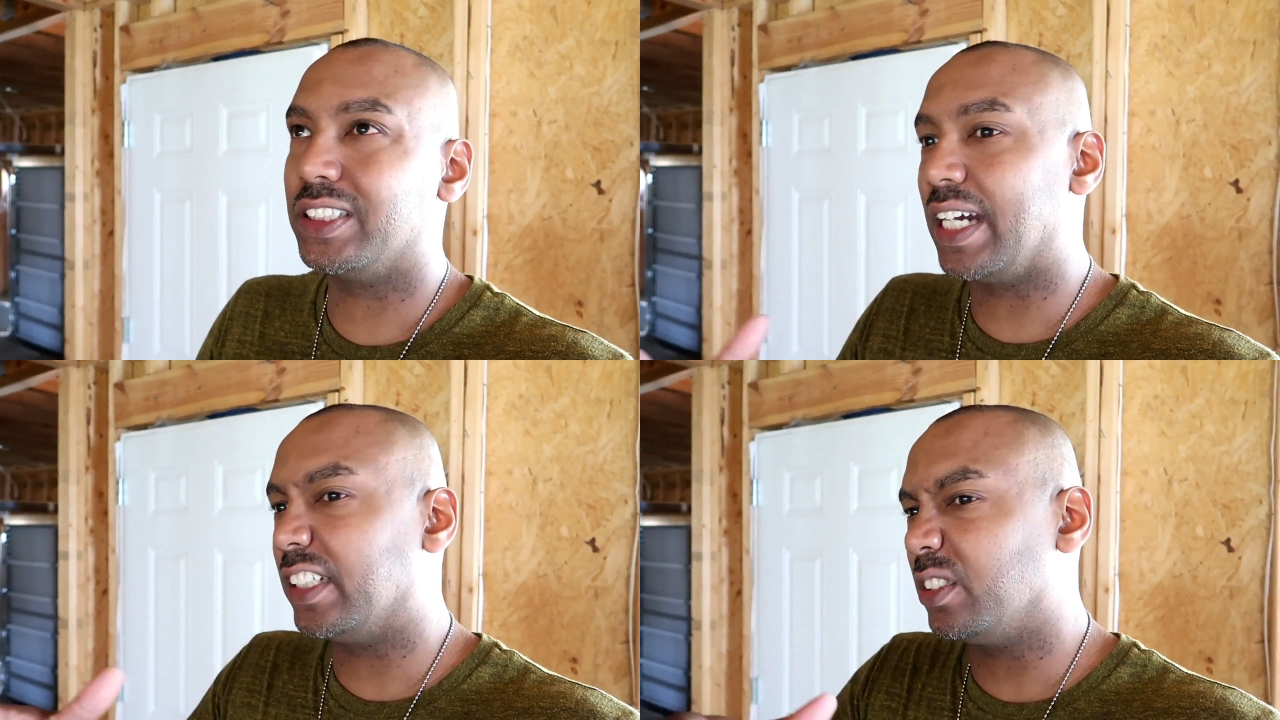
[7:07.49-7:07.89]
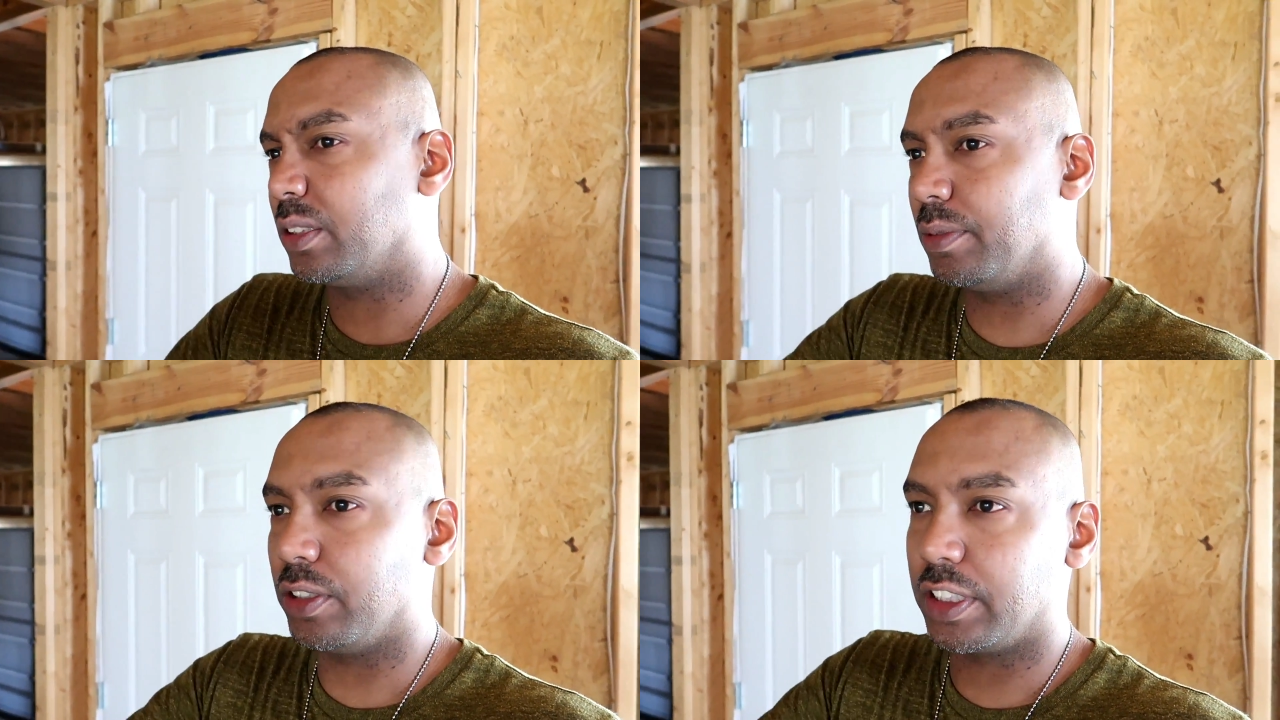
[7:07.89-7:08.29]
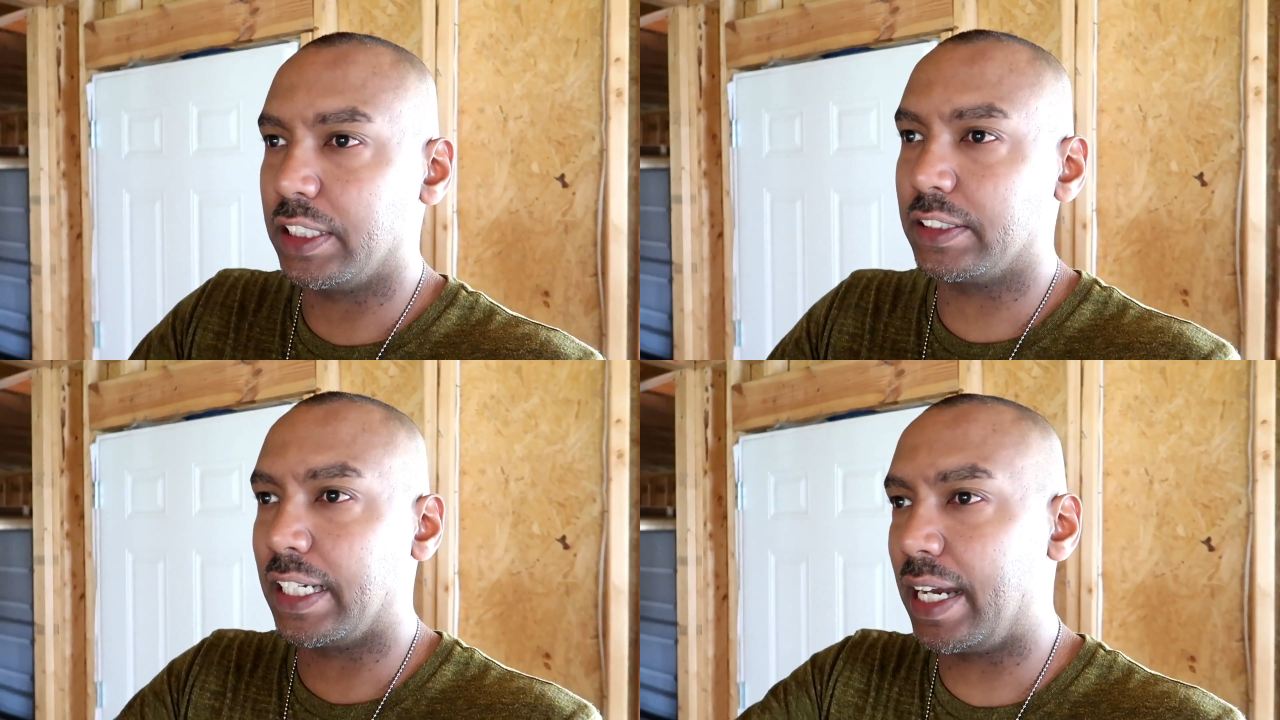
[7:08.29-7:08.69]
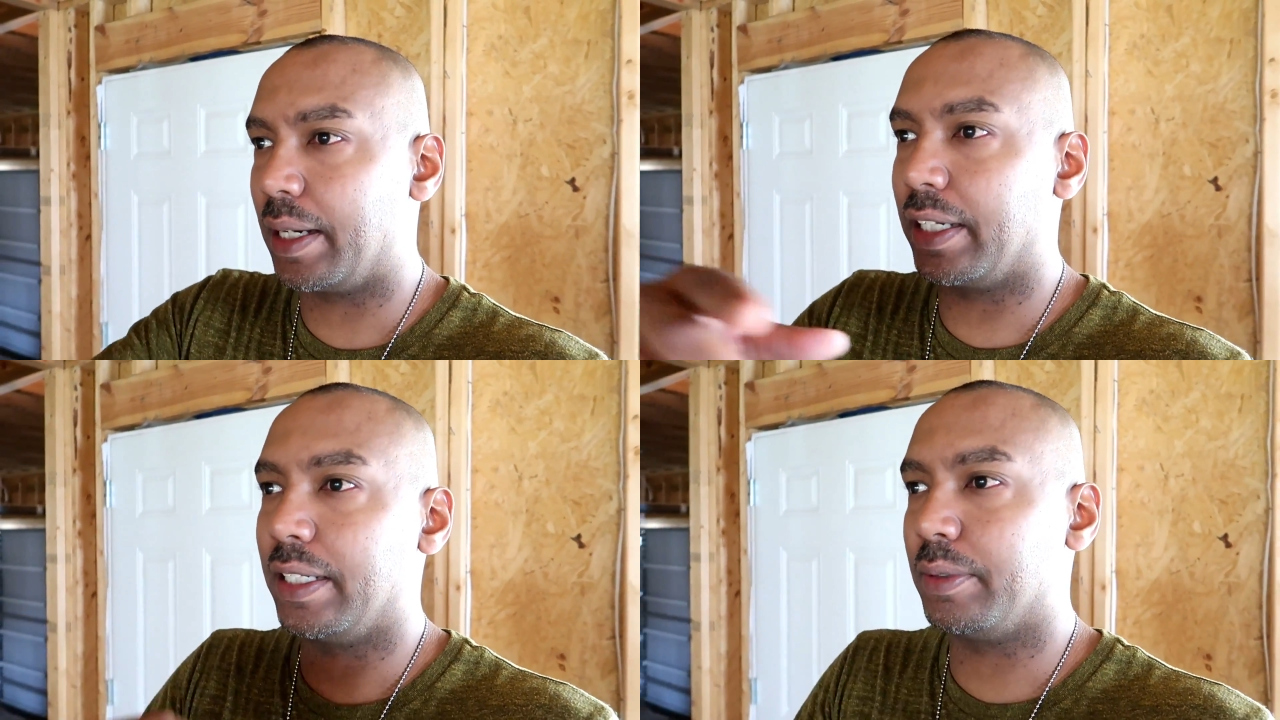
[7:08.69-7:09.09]
We still gotta do some little things, like I
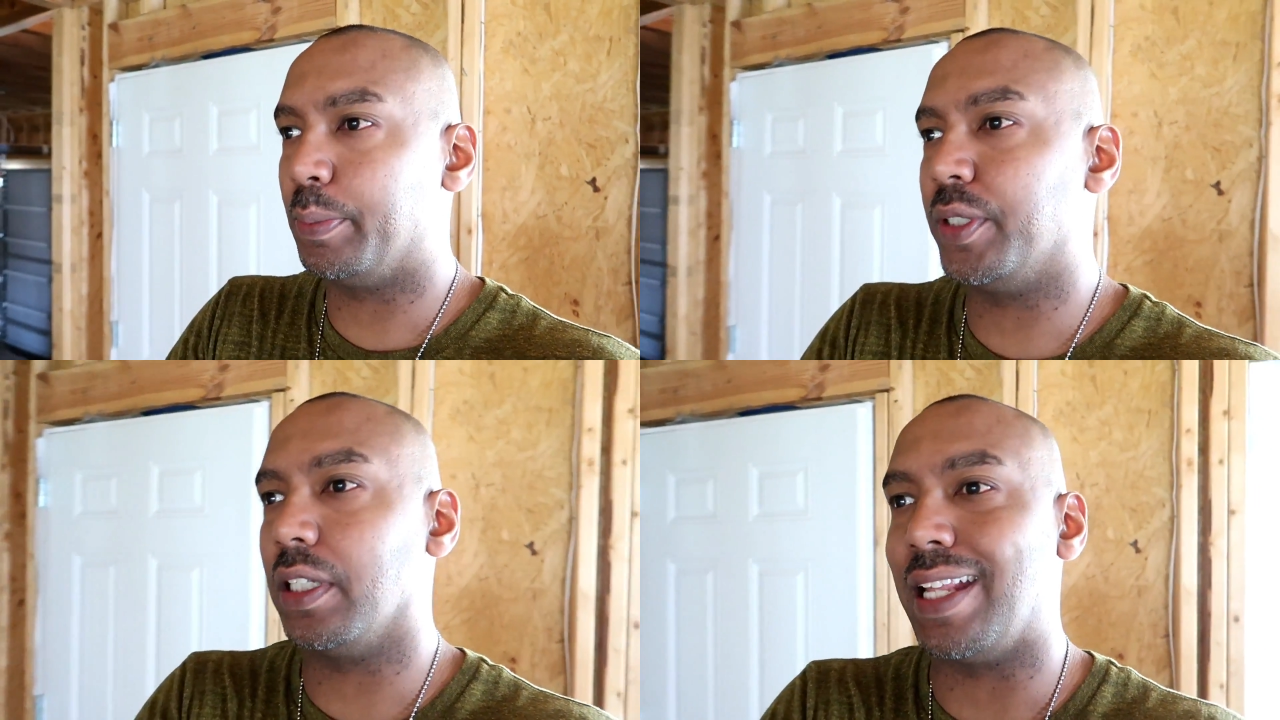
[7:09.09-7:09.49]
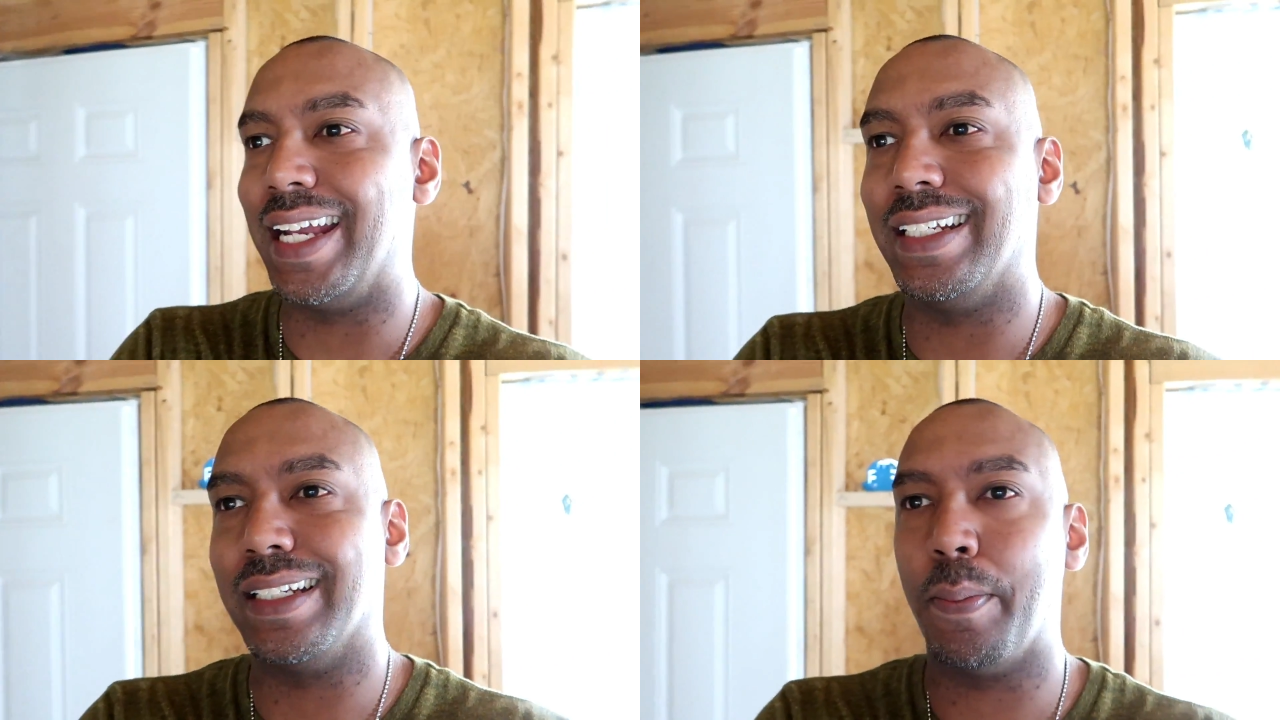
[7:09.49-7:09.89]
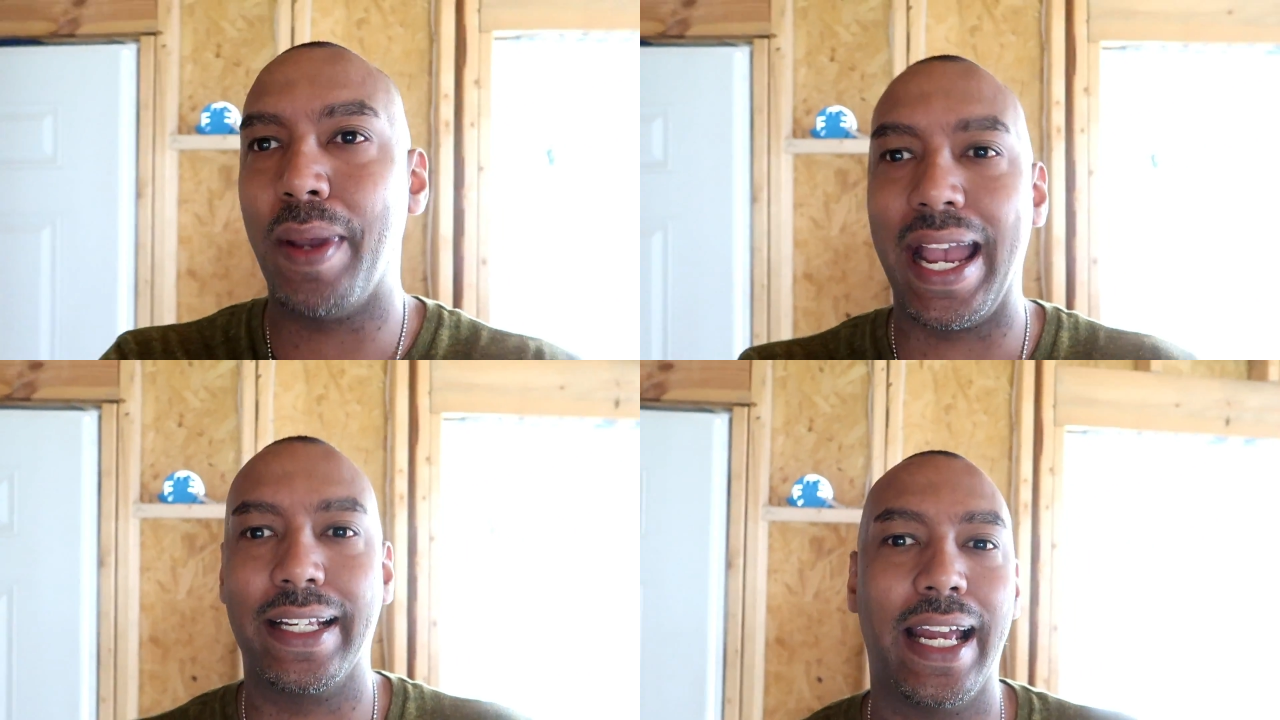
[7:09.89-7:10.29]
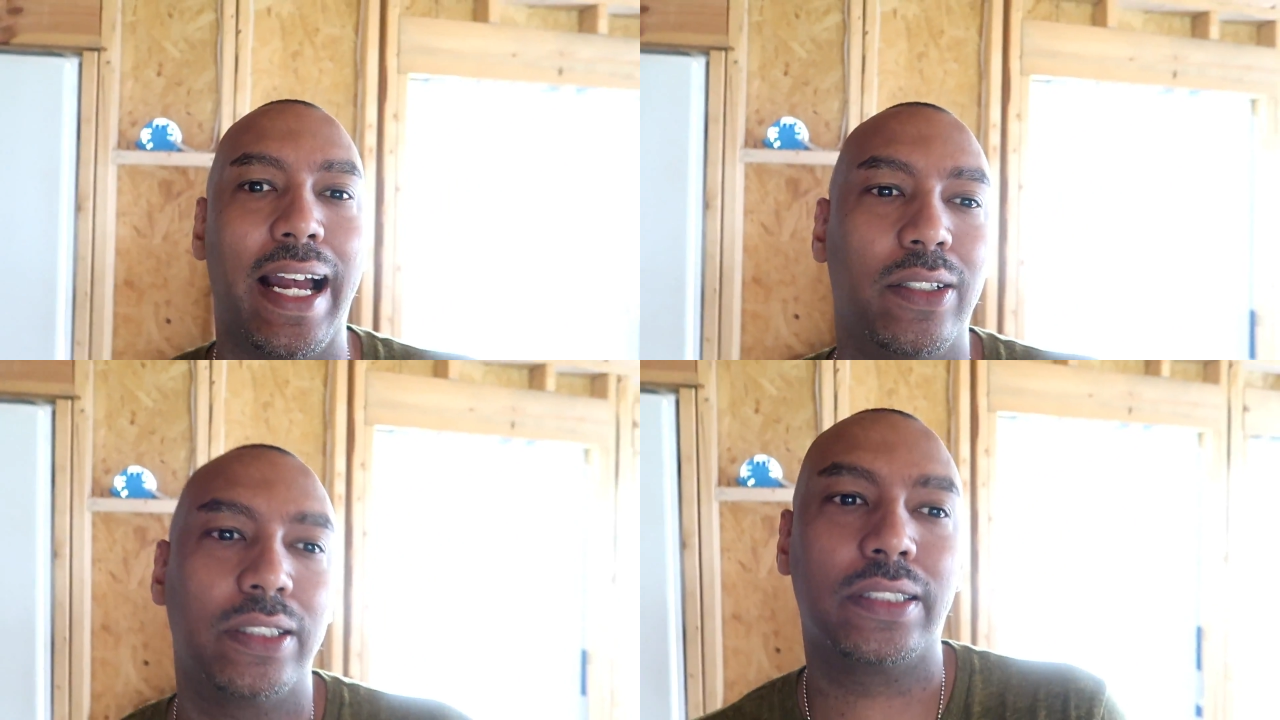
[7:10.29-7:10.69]
gotta get them to put a light in the back of
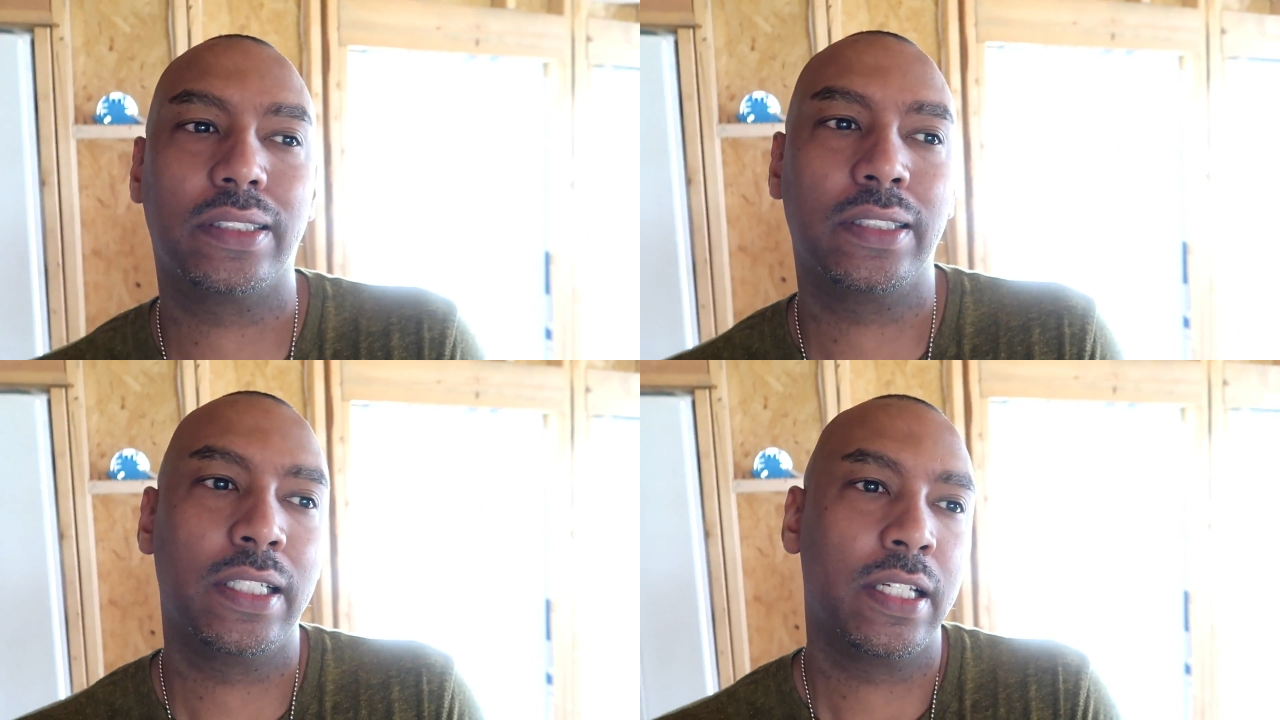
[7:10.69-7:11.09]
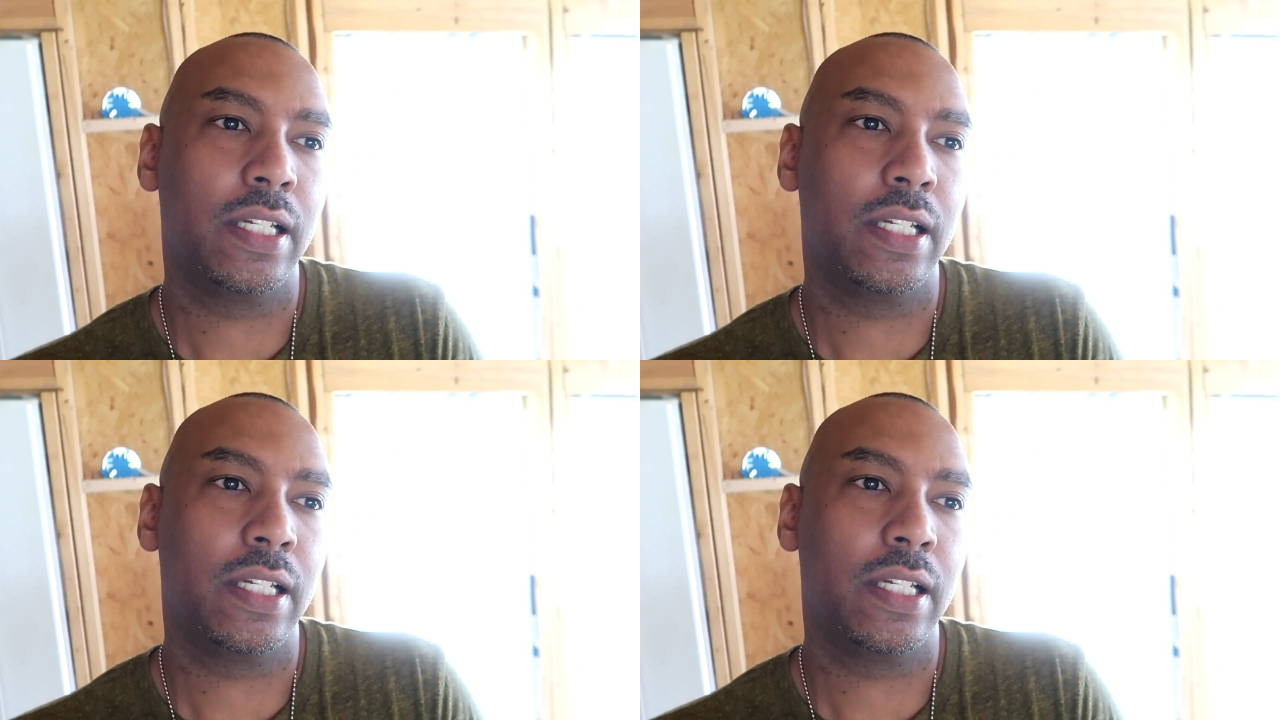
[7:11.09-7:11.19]
the house.